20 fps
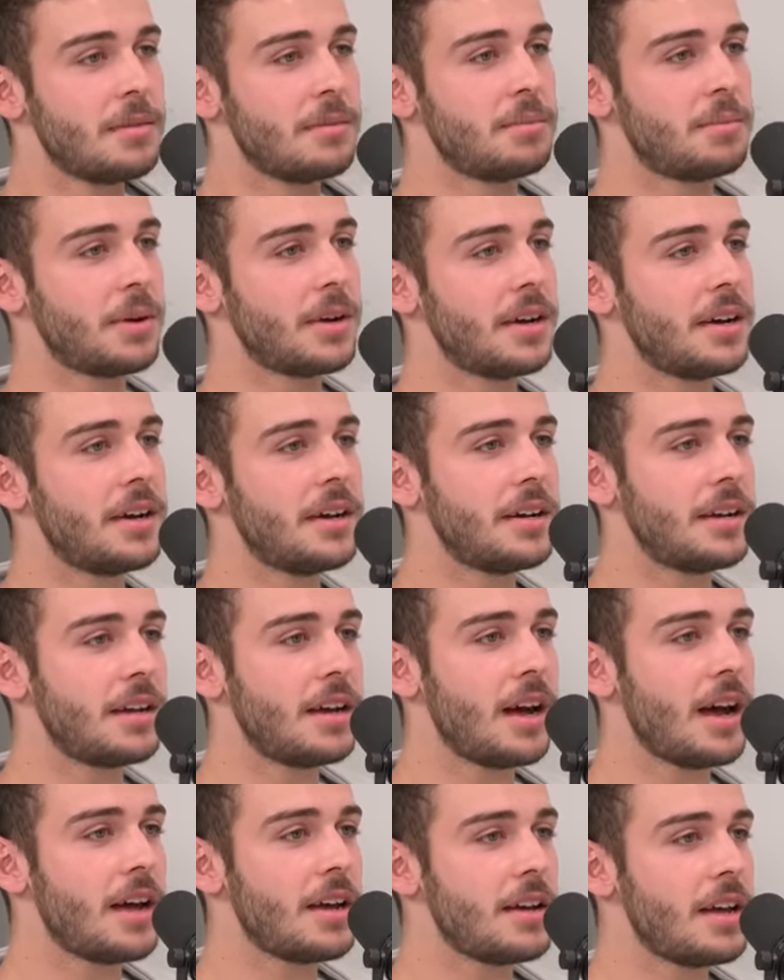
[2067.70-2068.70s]
but
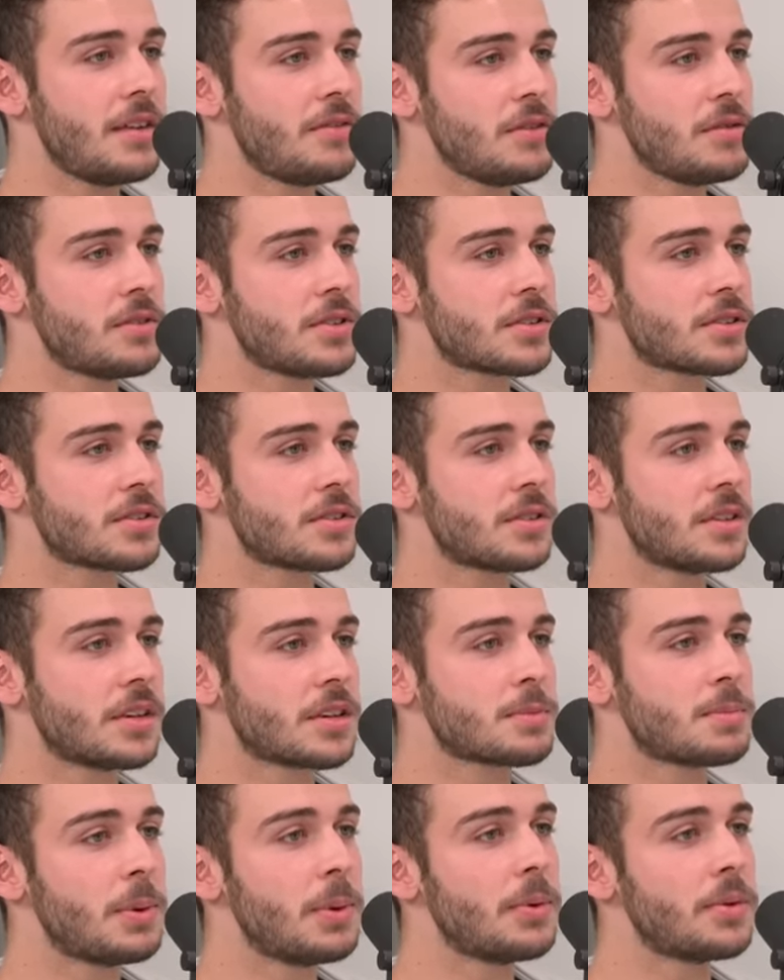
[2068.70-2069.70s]
if you just
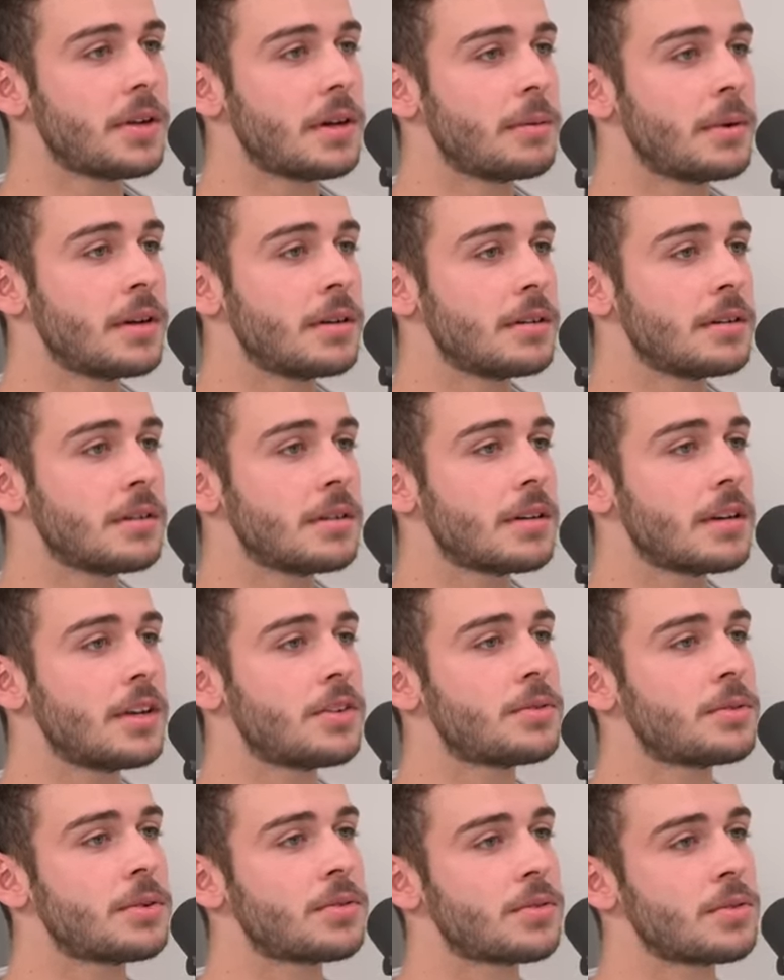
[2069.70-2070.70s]
explored it, it went
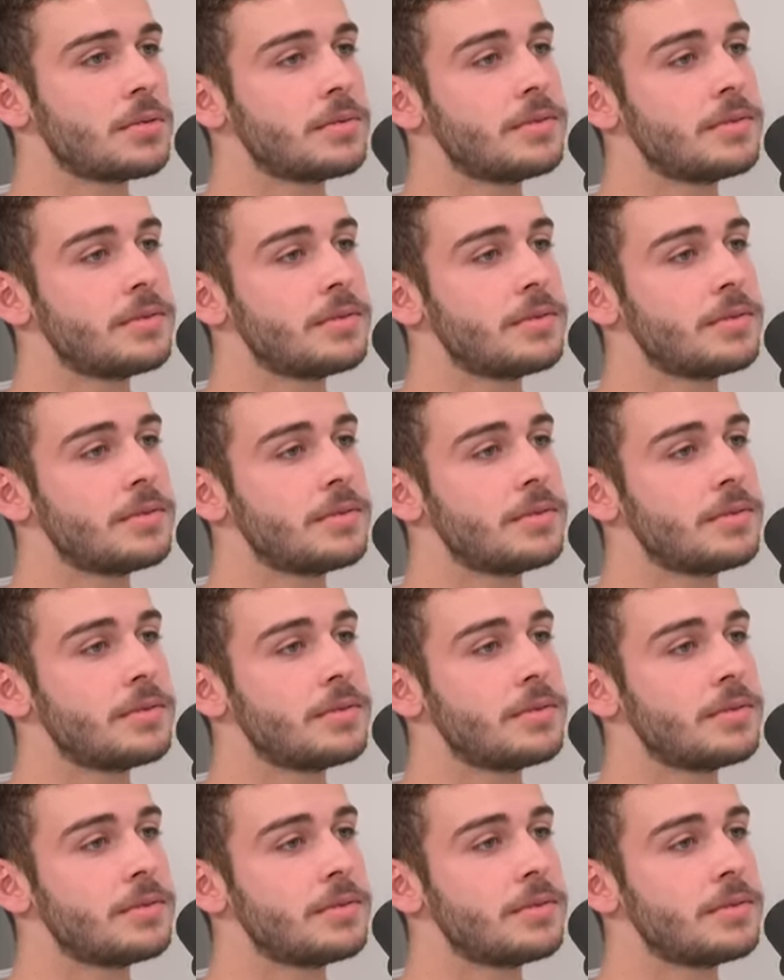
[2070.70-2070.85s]
clitoris or